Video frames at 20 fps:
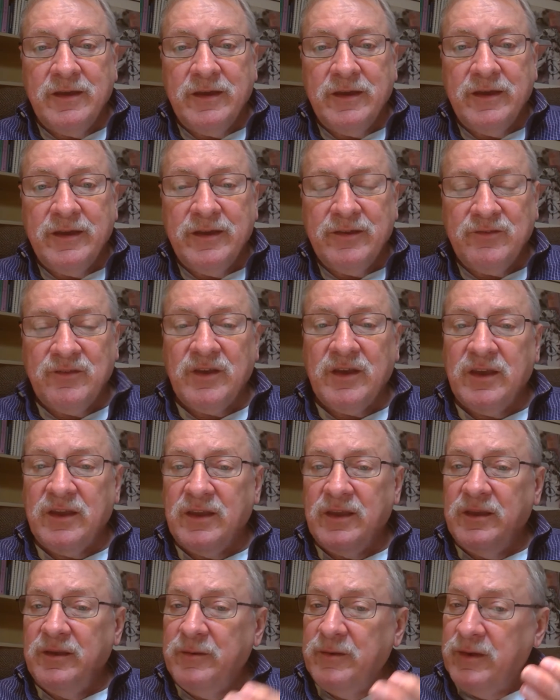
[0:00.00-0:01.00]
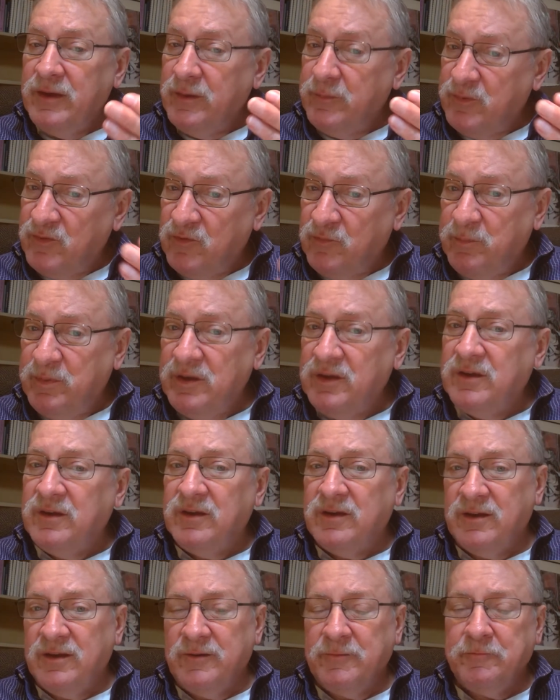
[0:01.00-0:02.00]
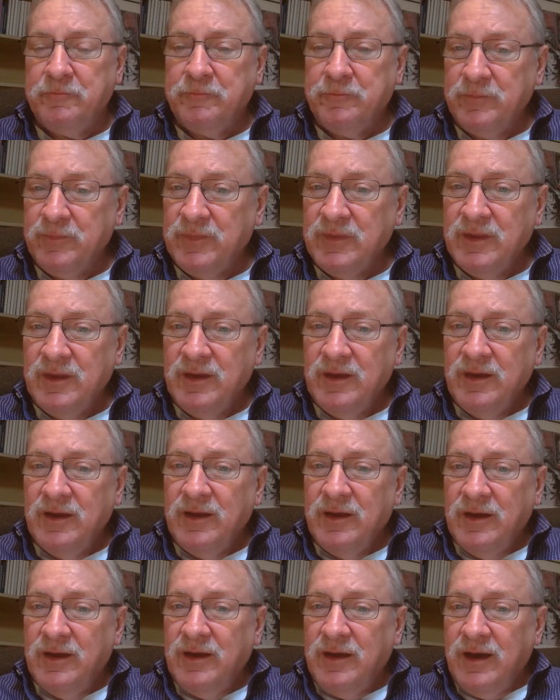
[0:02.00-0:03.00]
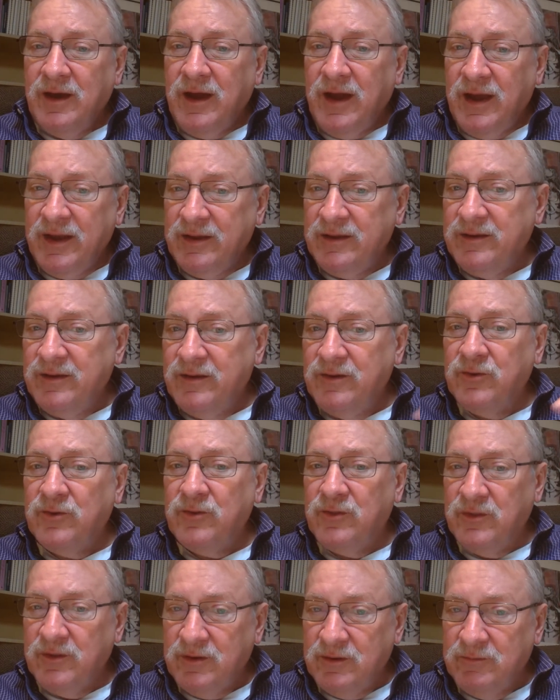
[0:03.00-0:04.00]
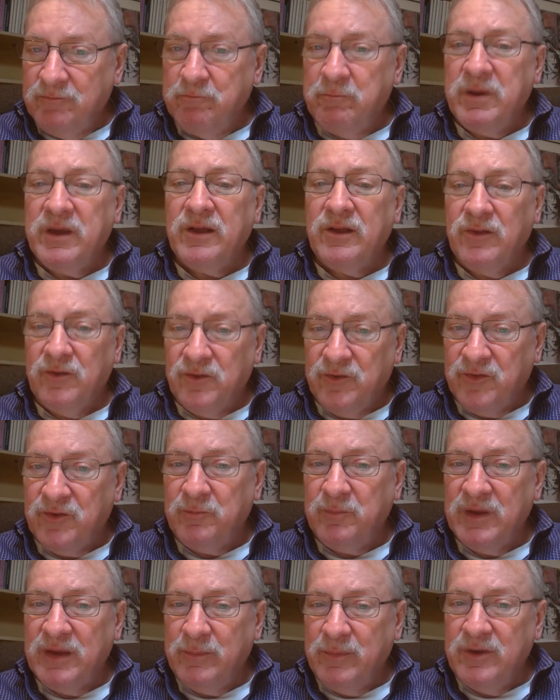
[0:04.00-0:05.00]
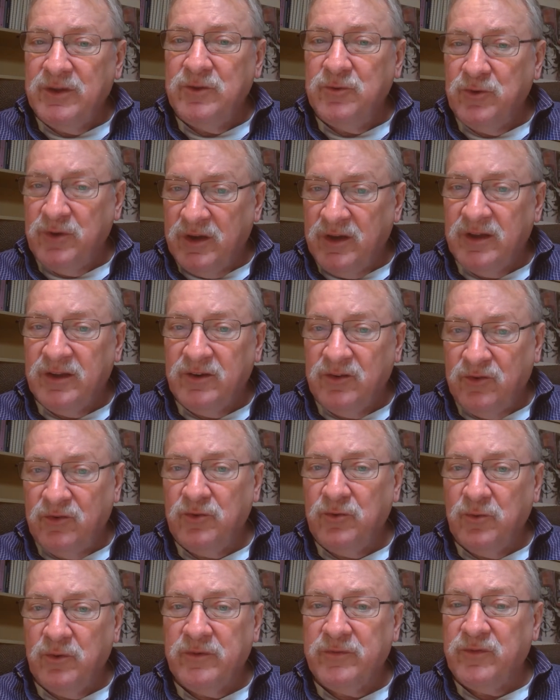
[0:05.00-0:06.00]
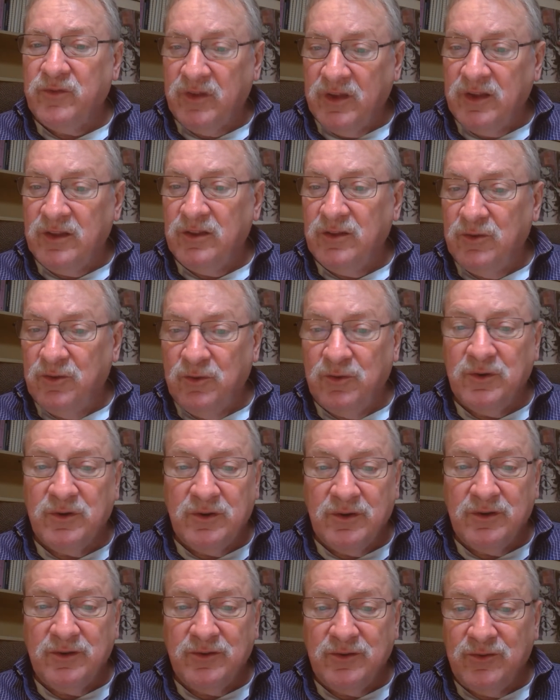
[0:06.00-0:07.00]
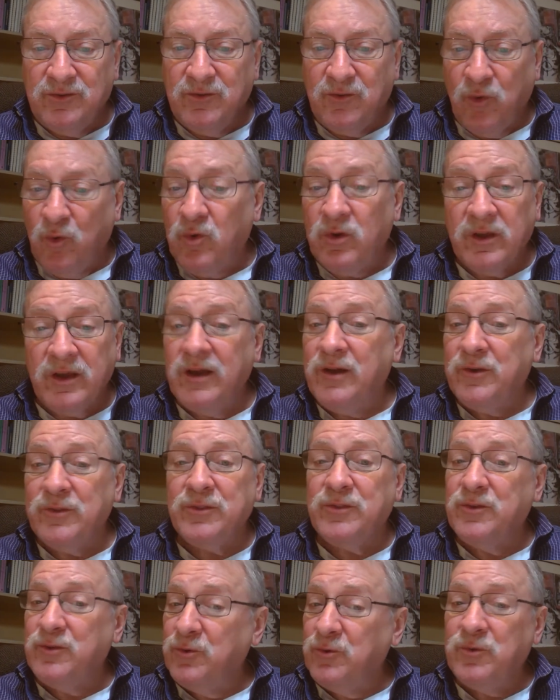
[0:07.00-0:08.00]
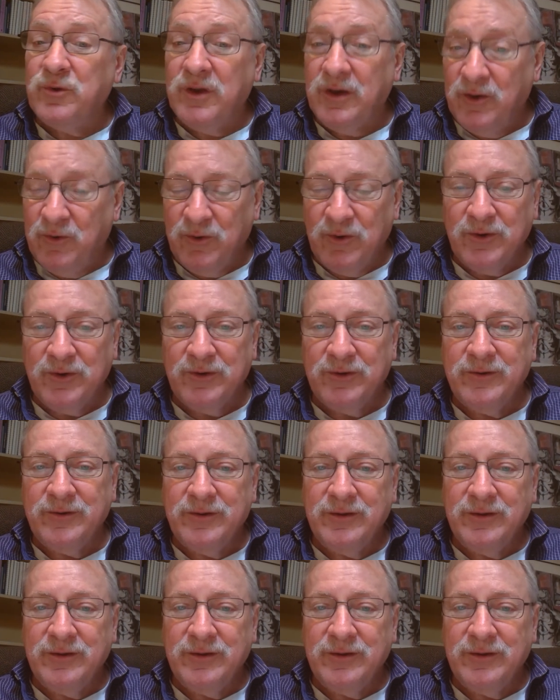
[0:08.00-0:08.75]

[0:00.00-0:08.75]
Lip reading: As I am speaking, I can hear the bells, and maybe you can too, of St. Luke tolling out the noon hour.